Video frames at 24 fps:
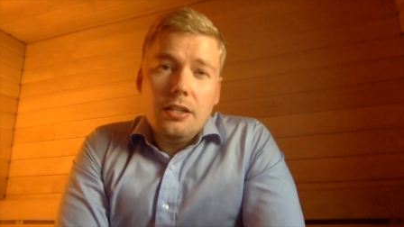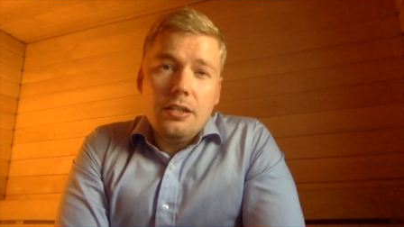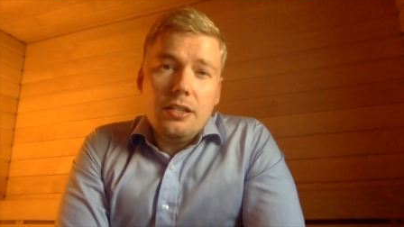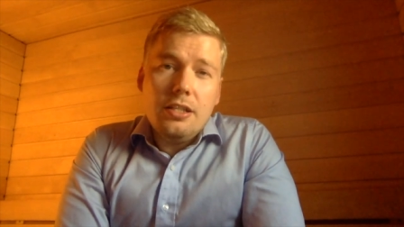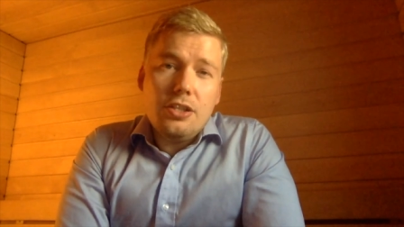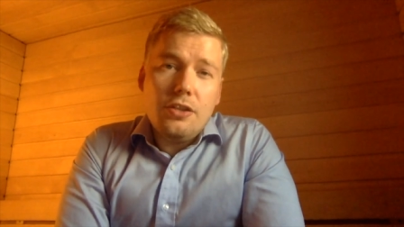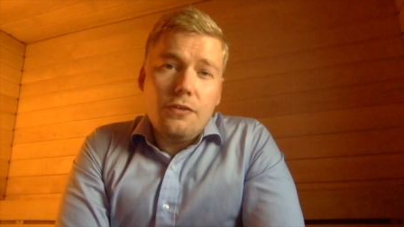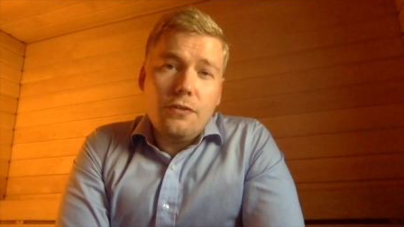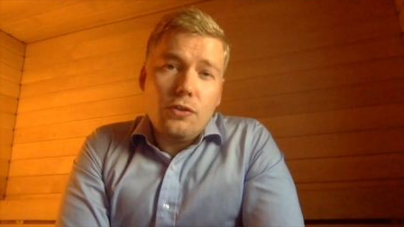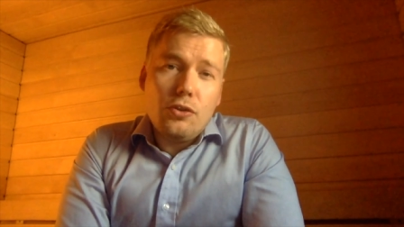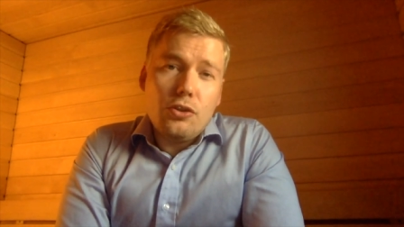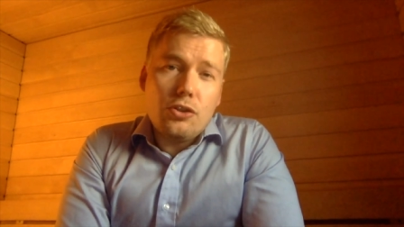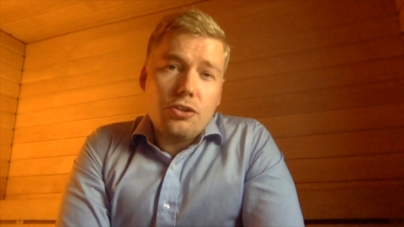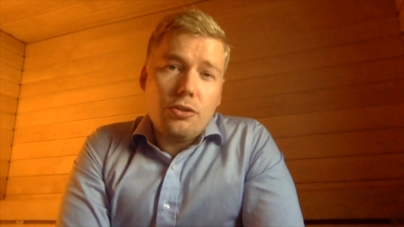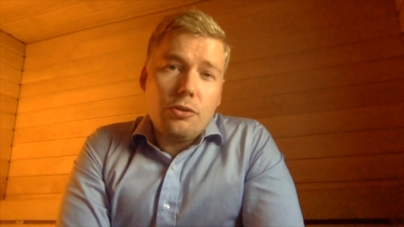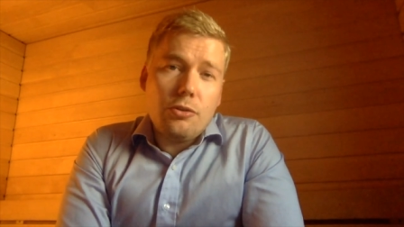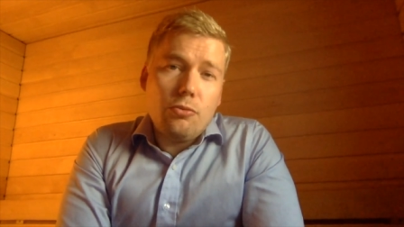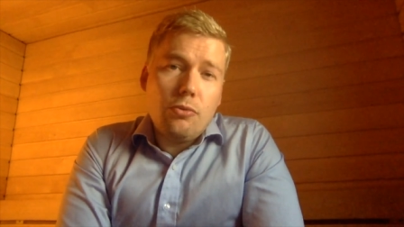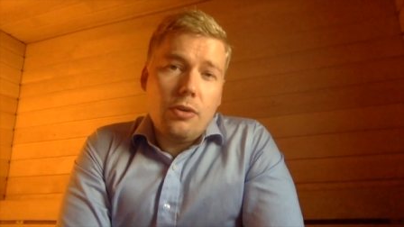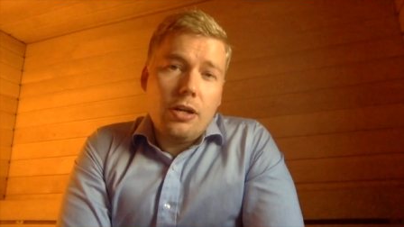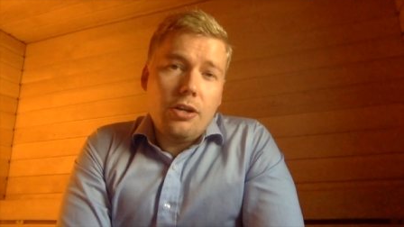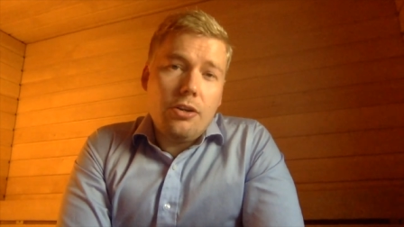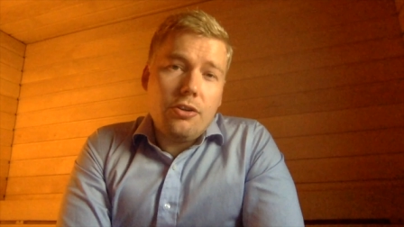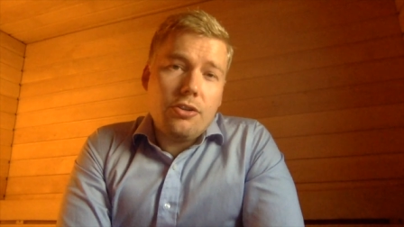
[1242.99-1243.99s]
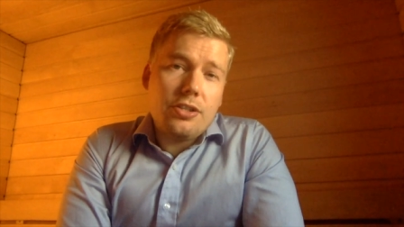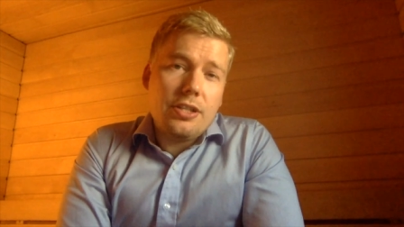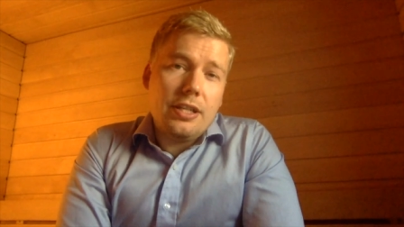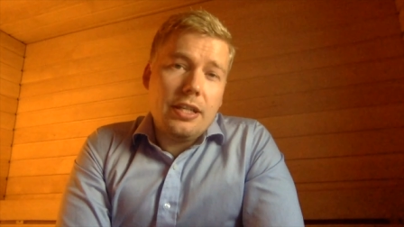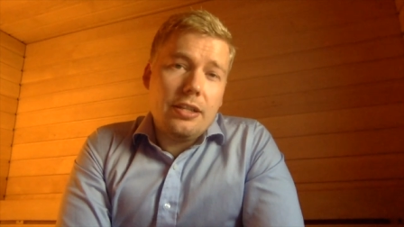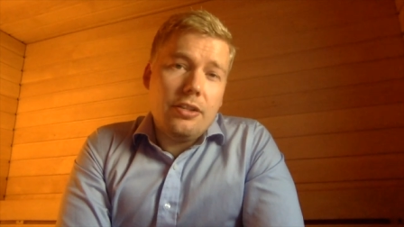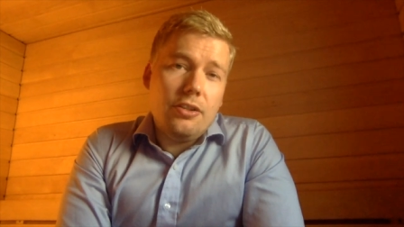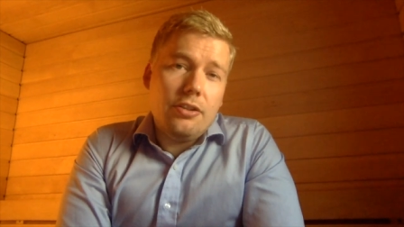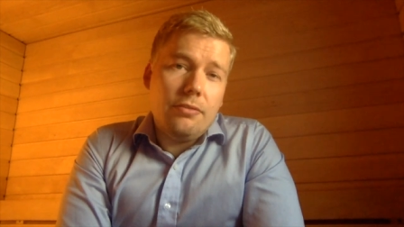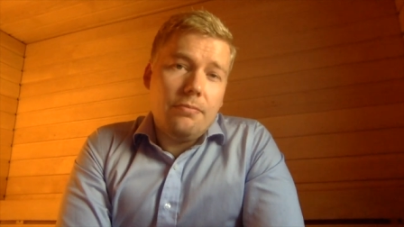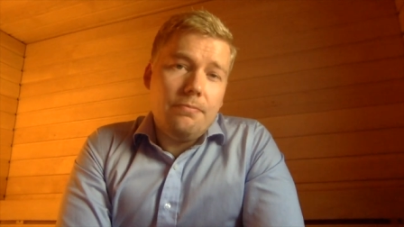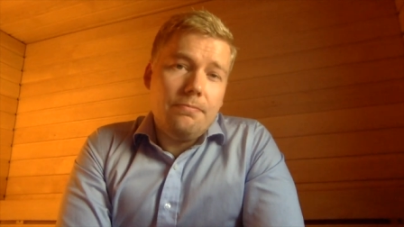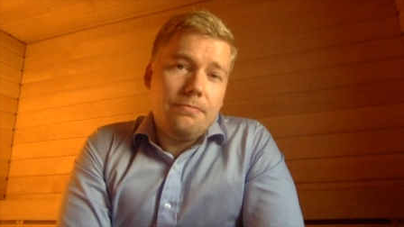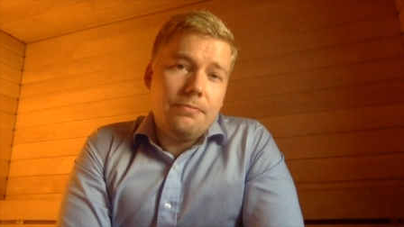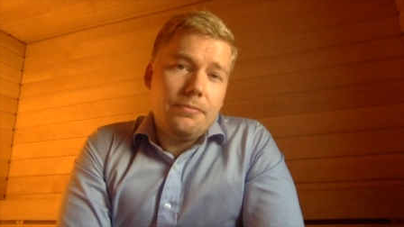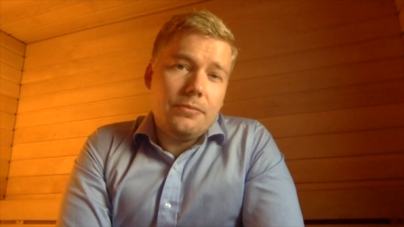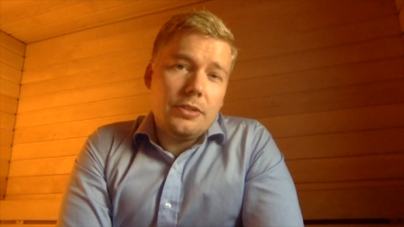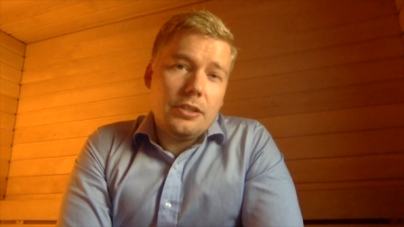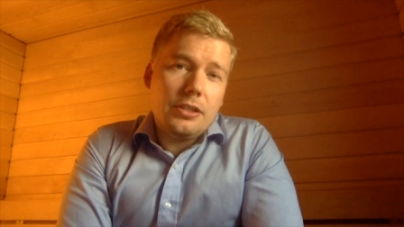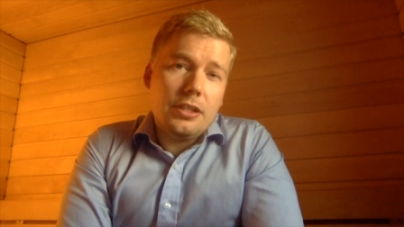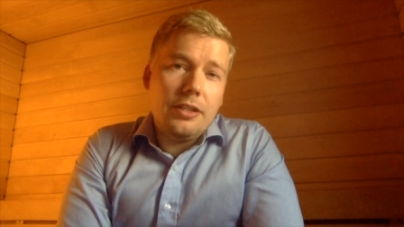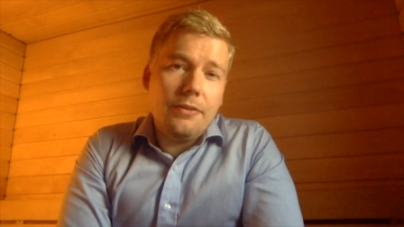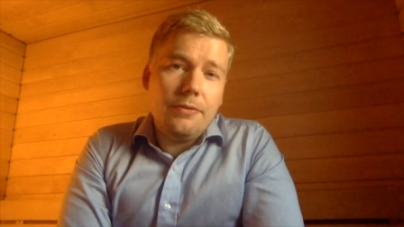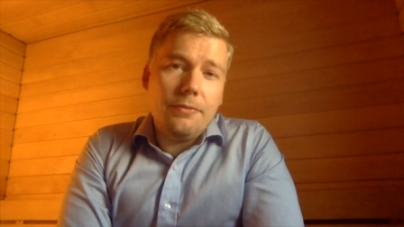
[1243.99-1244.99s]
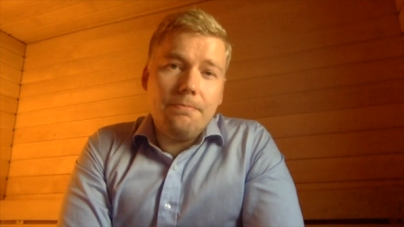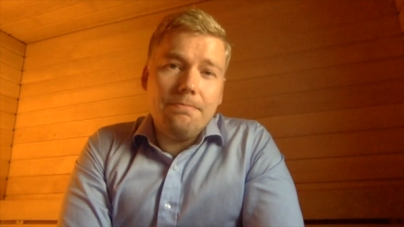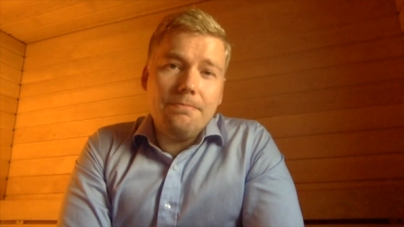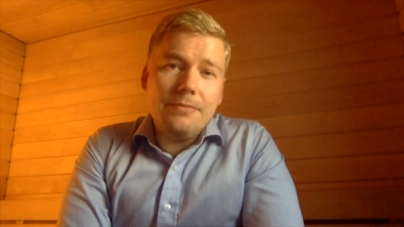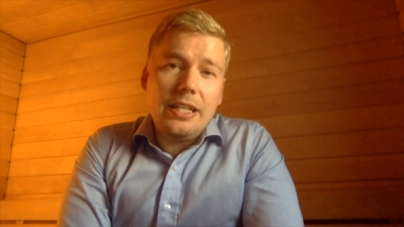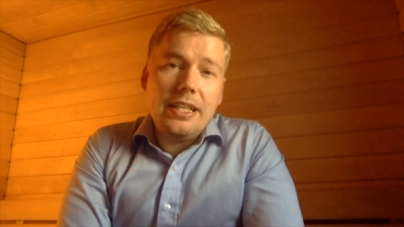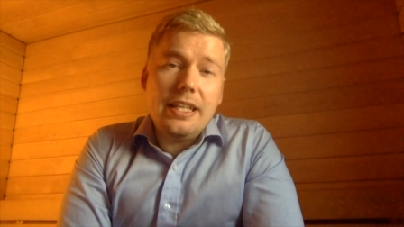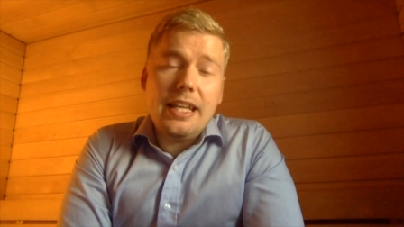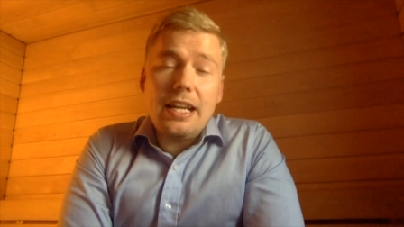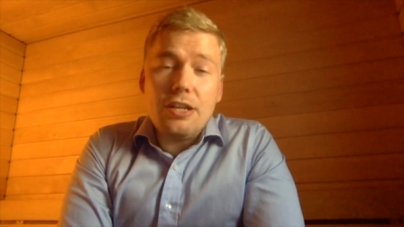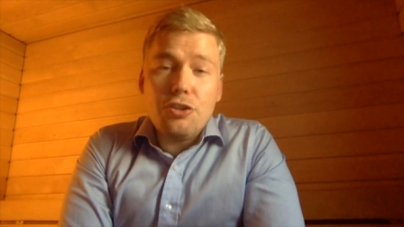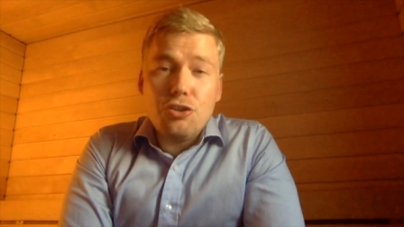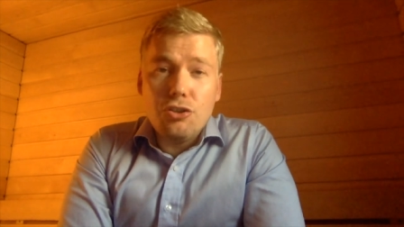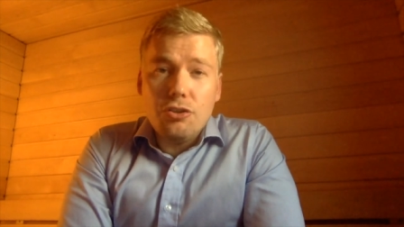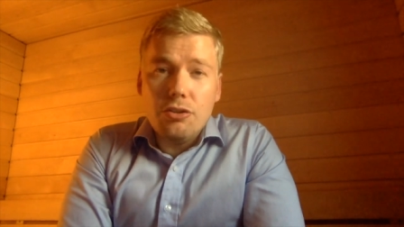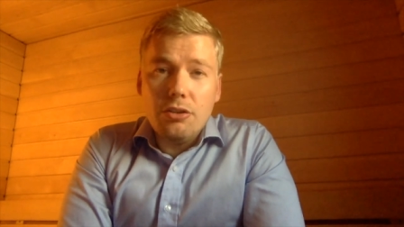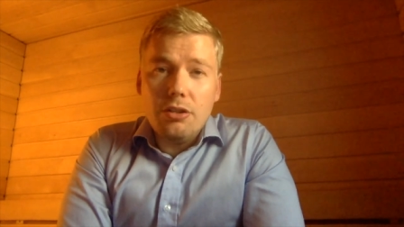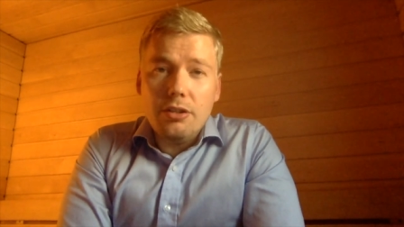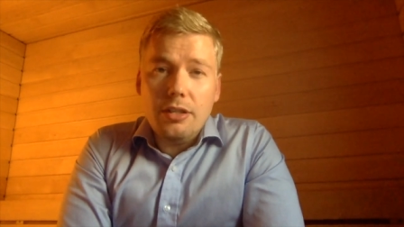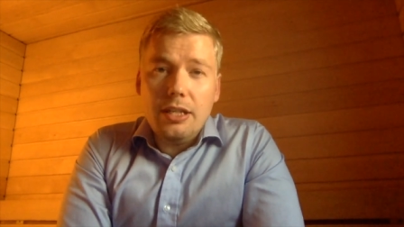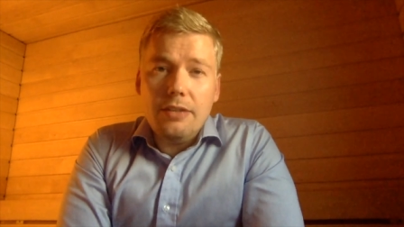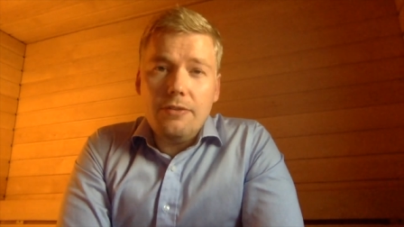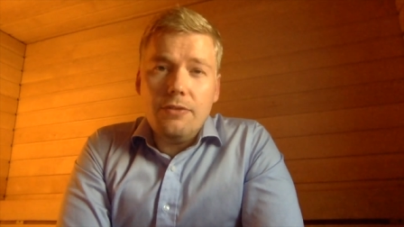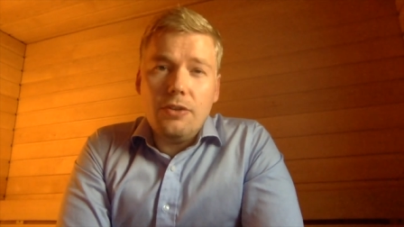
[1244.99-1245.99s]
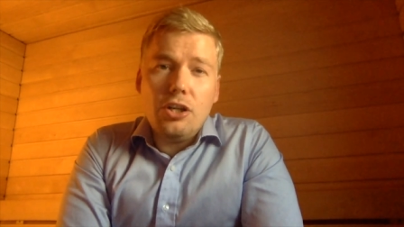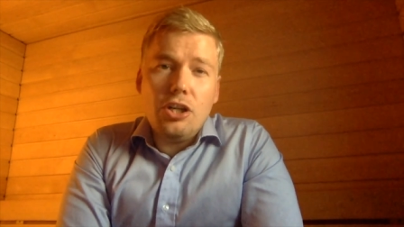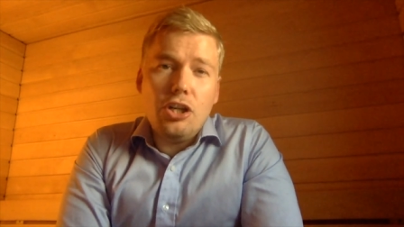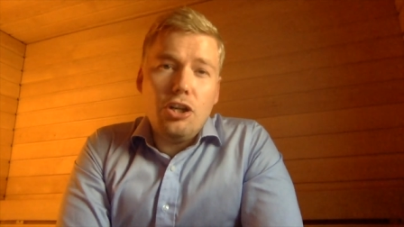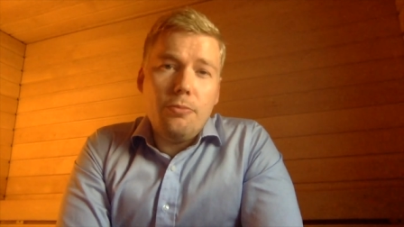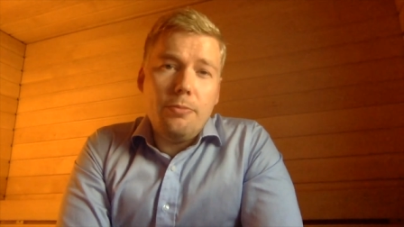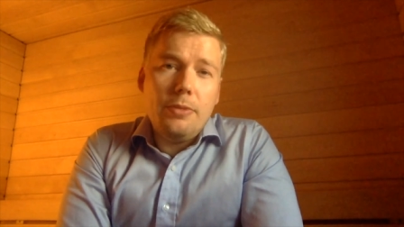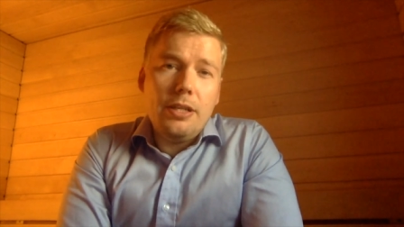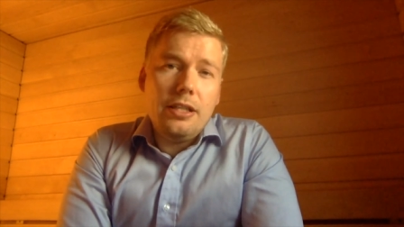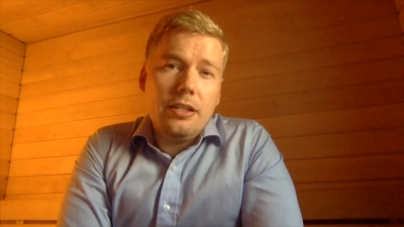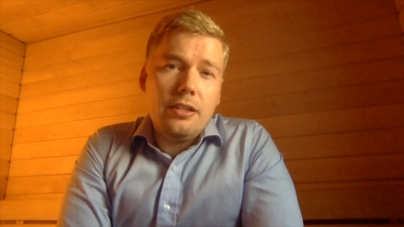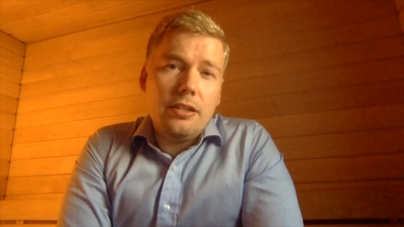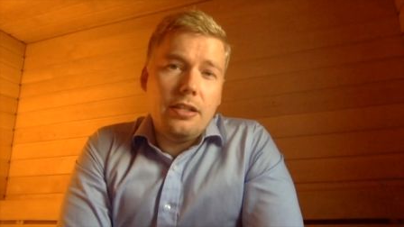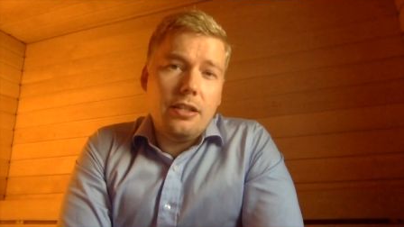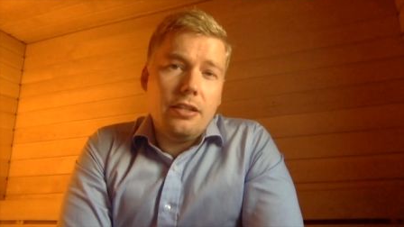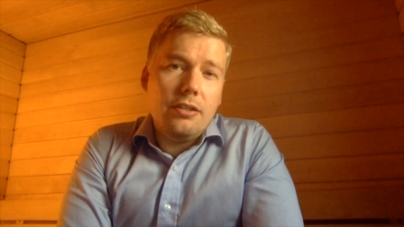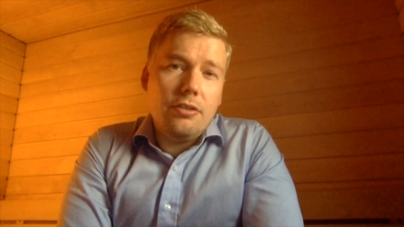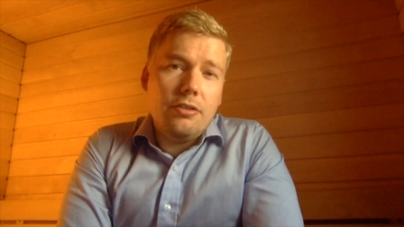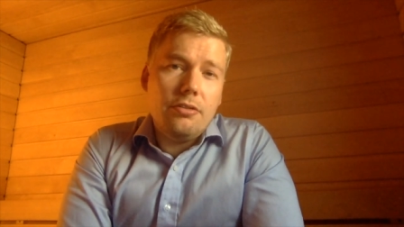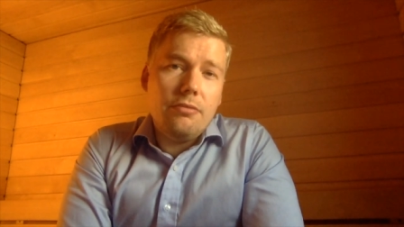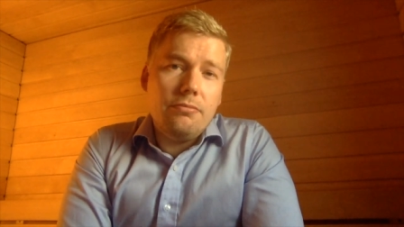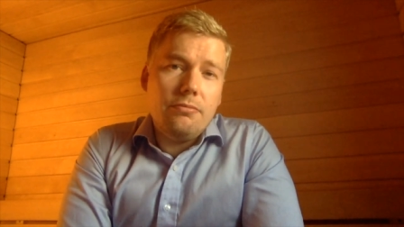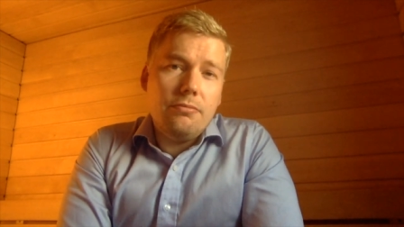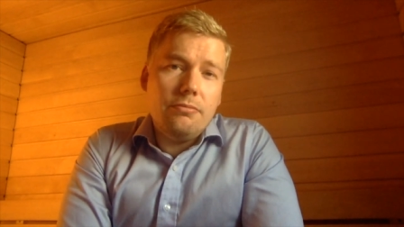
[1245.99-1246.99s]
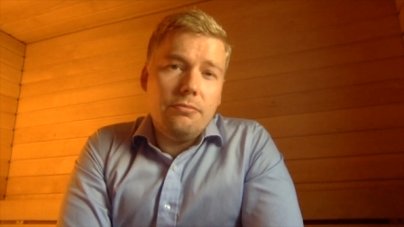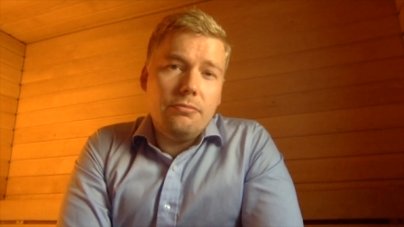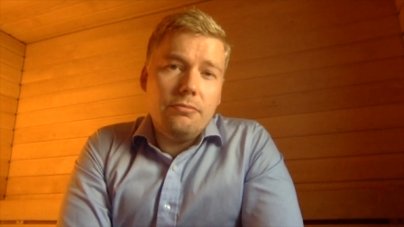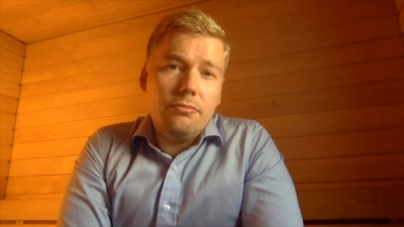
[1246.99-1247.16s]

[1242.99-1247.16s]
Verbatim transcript: This, of course, requires that the kind of national environment and the